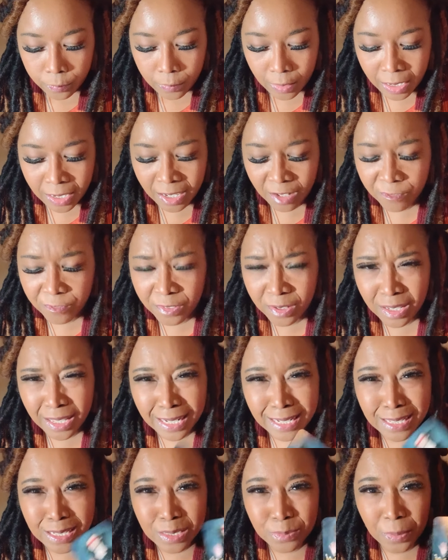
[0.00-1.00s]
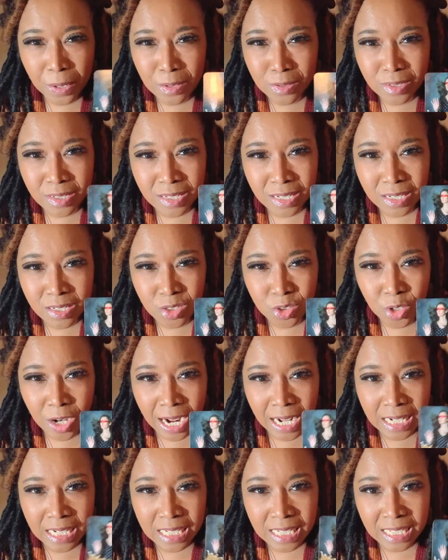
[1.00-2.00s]
And I feel like this person is
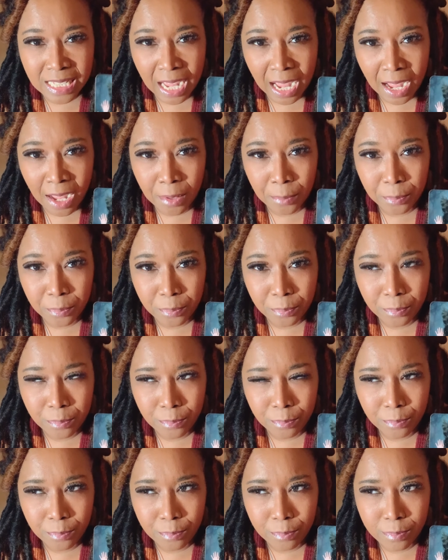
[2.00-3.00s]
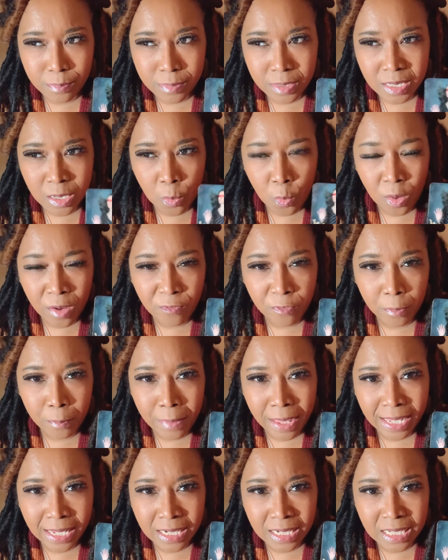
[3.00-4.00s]
trying to stop someone from
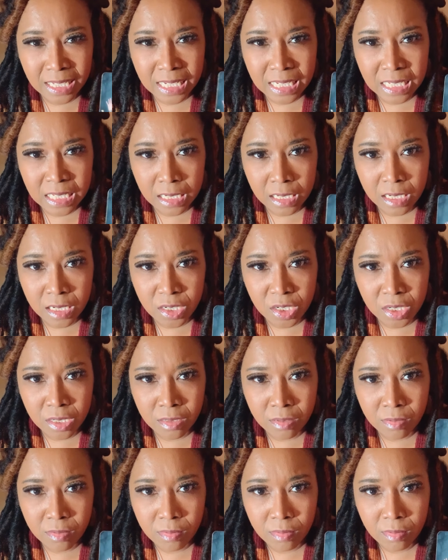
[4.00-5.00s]
making a decision,